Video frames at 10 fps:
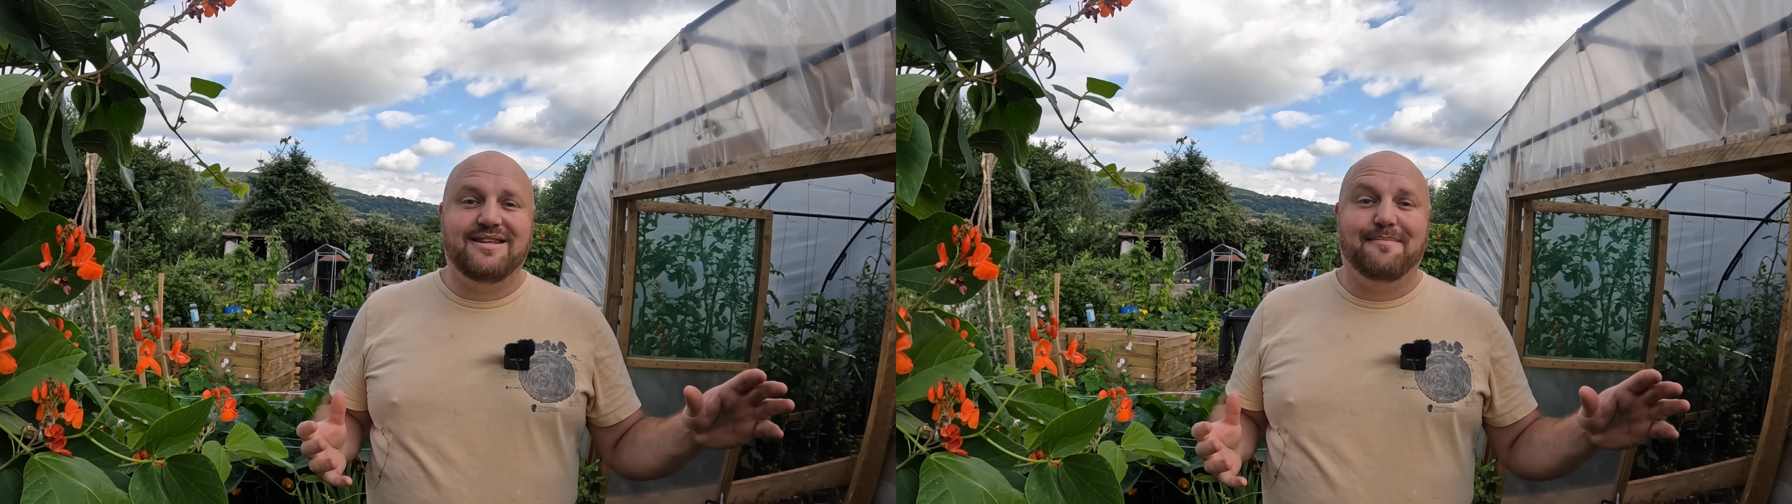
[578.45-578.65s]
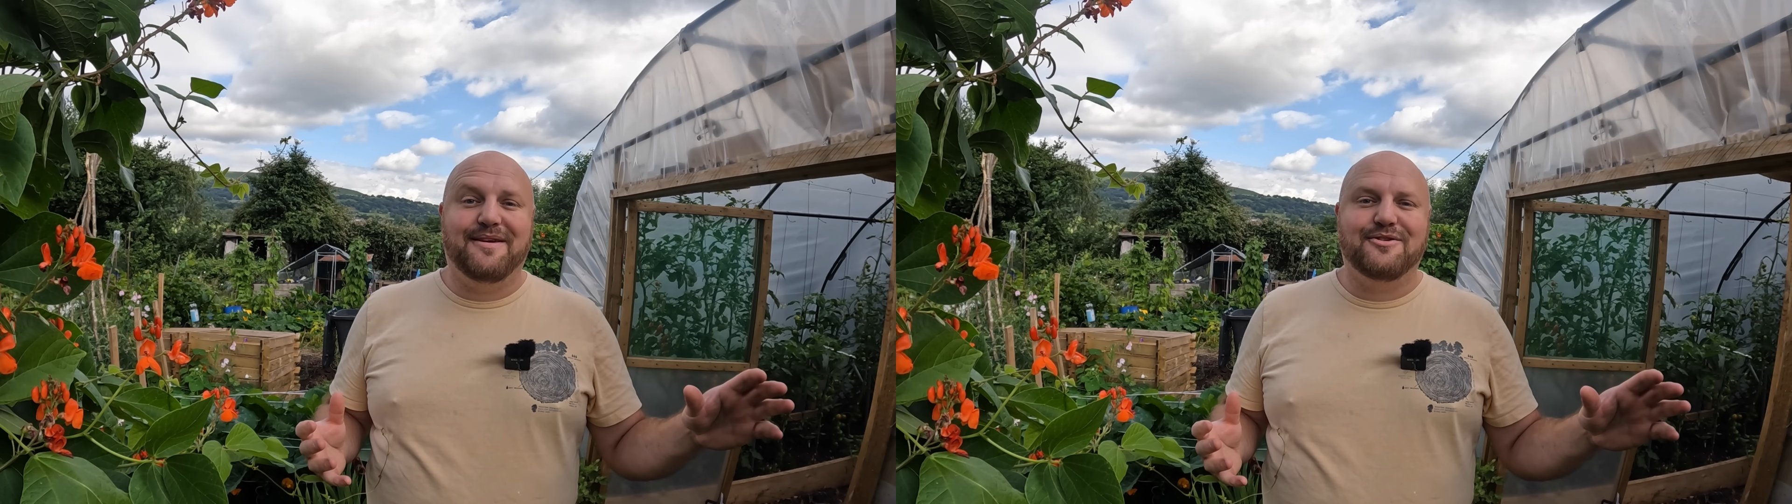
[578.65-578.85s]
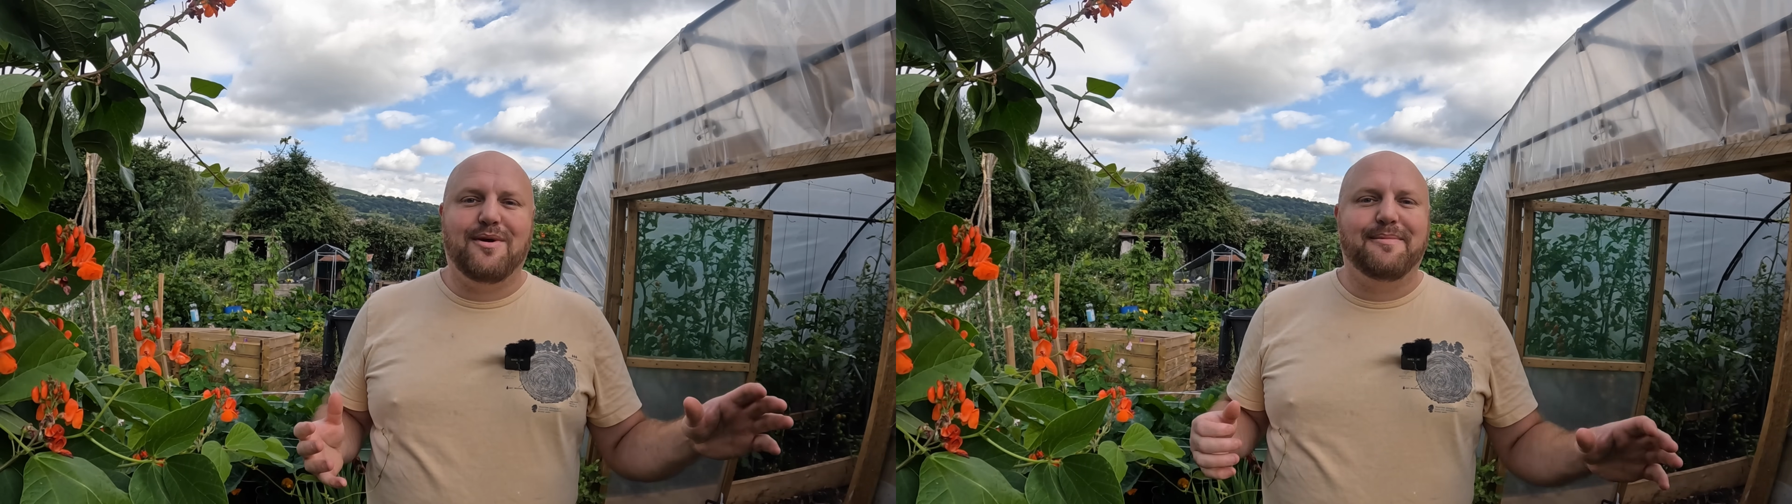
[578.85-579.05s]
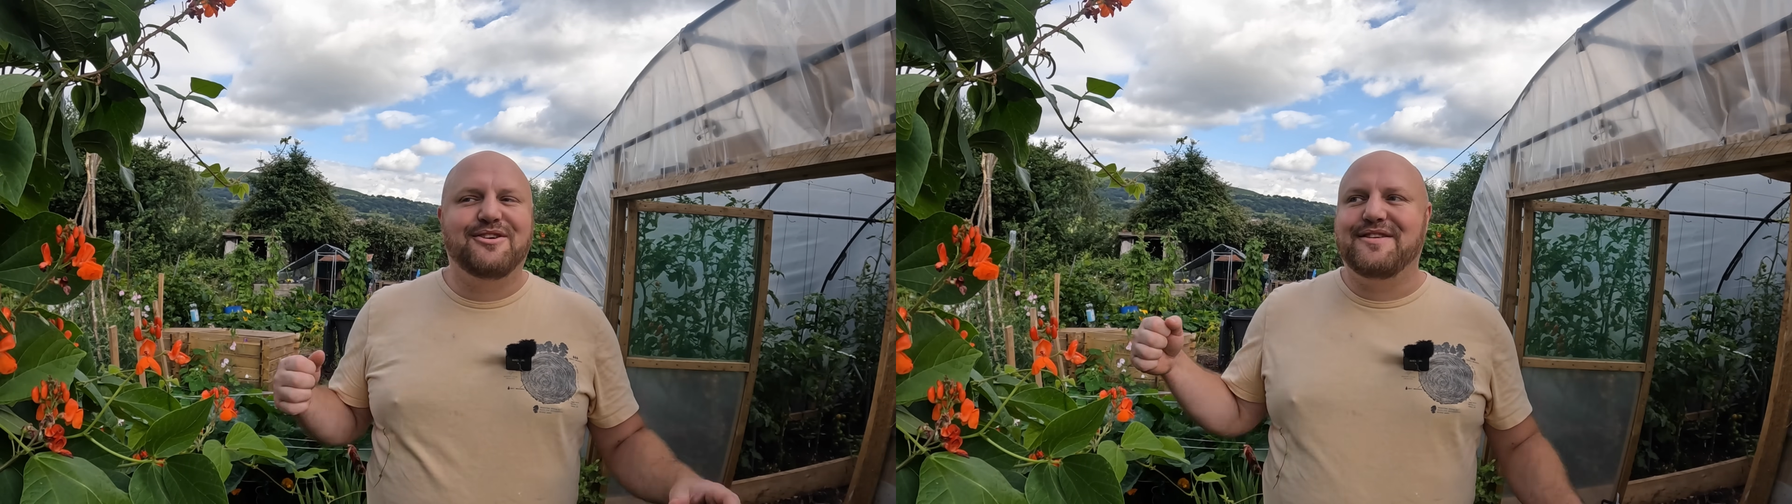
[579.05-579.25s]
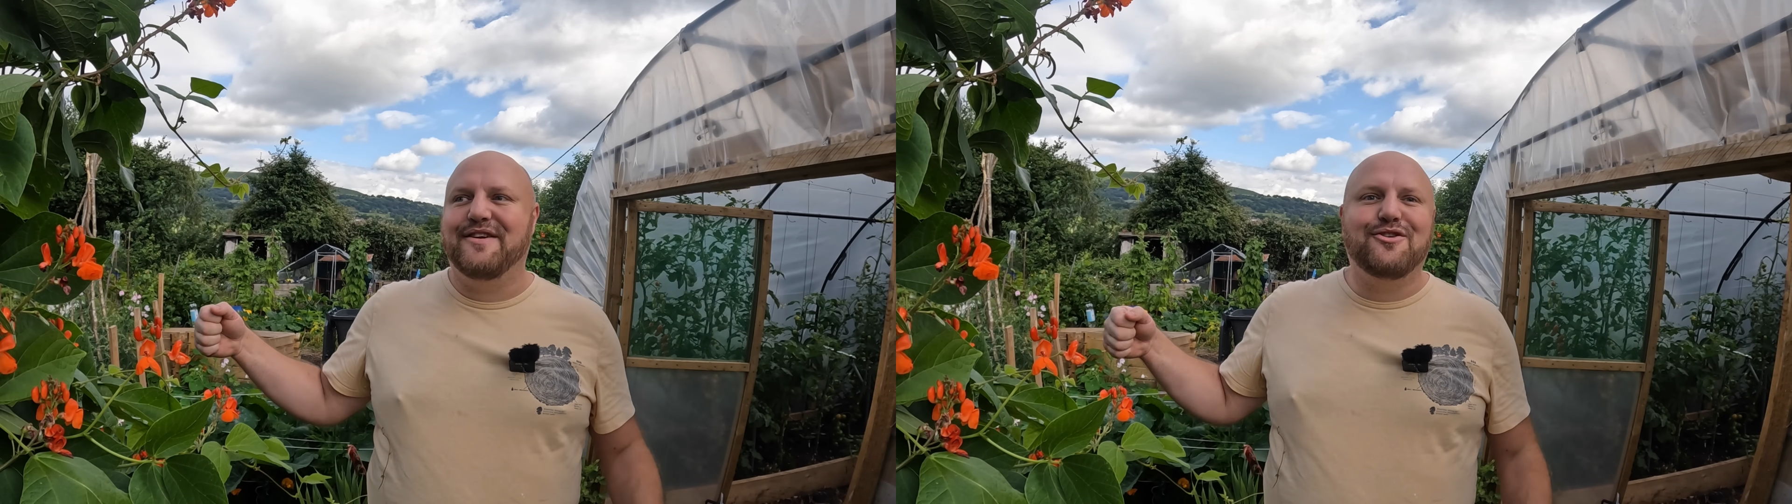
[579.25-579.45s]
up there as well
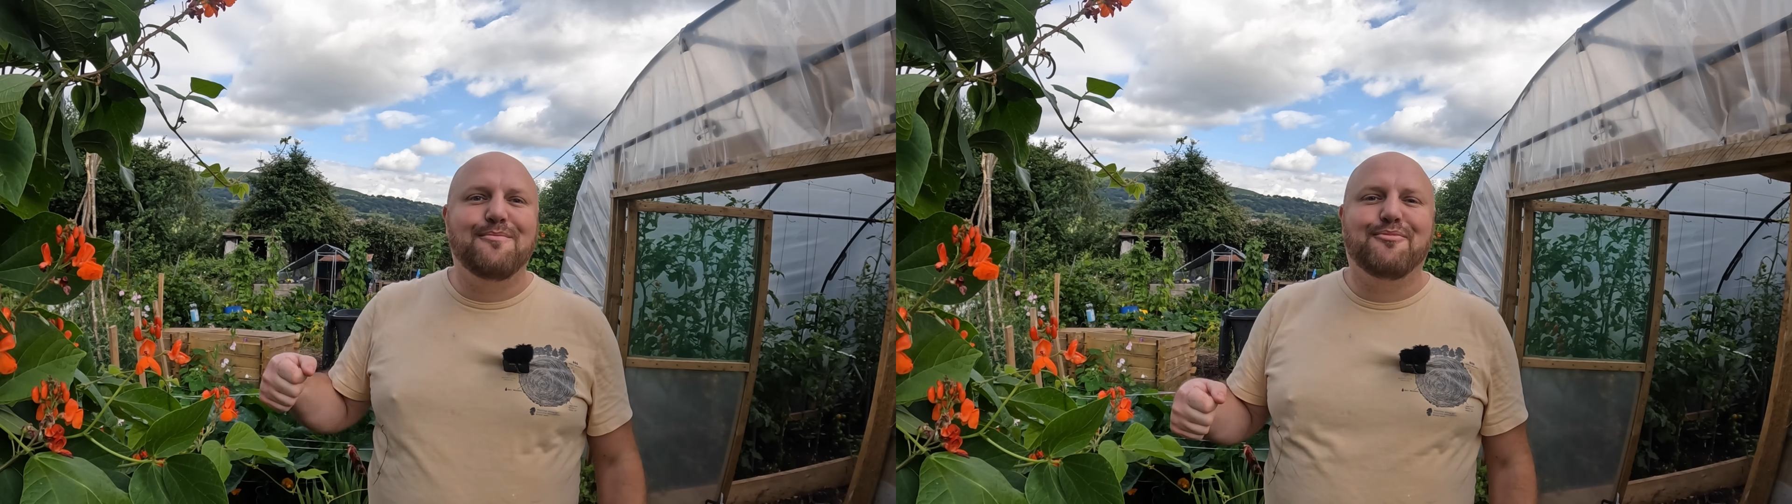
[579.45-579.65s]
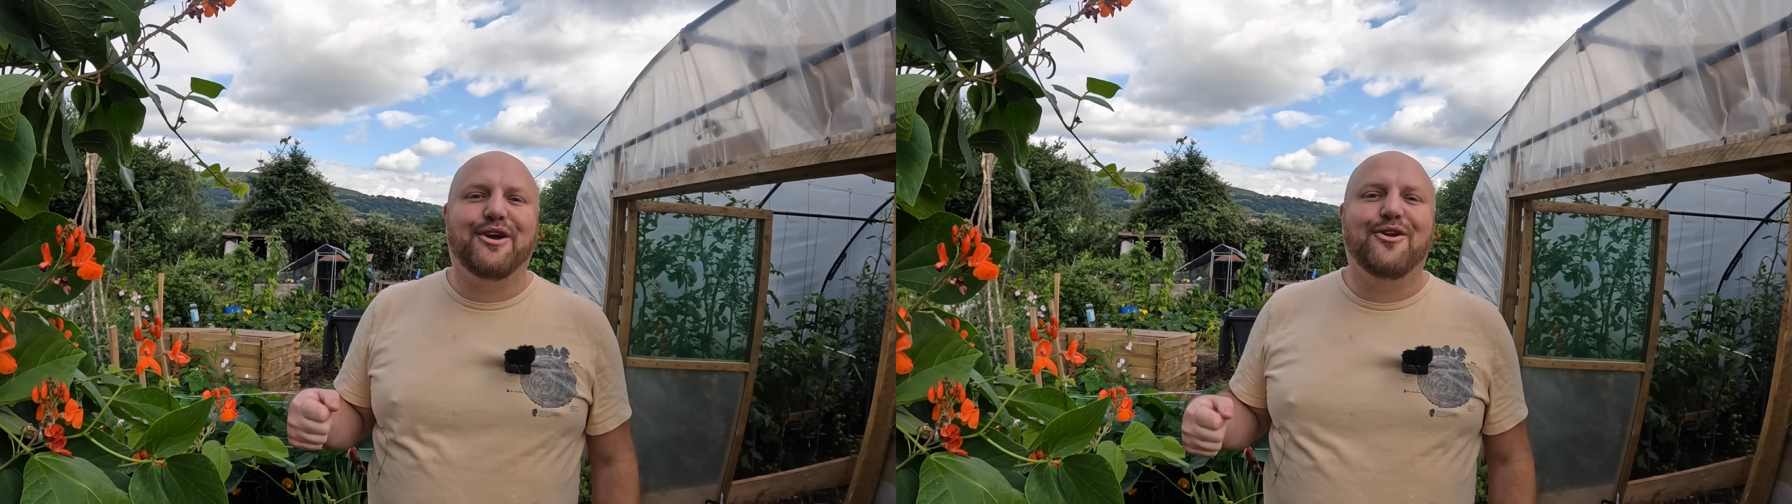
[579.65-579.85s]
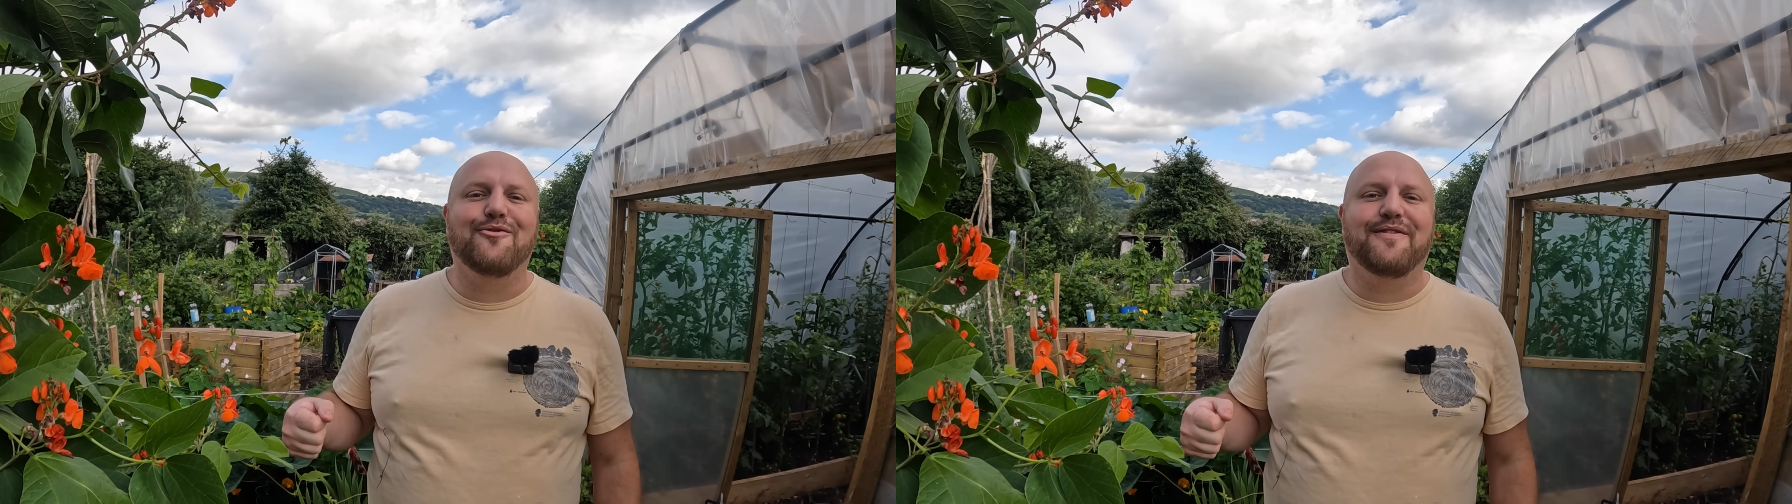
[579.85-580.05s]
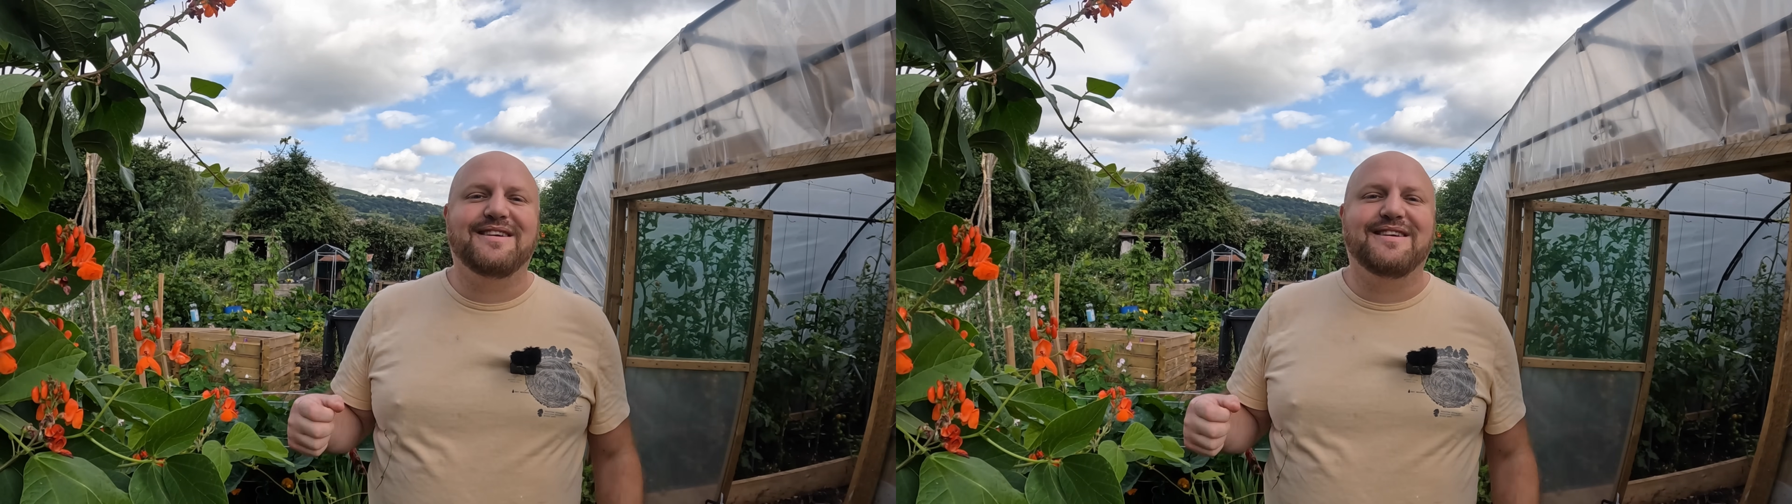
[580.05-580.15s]
because if I don't bring it over,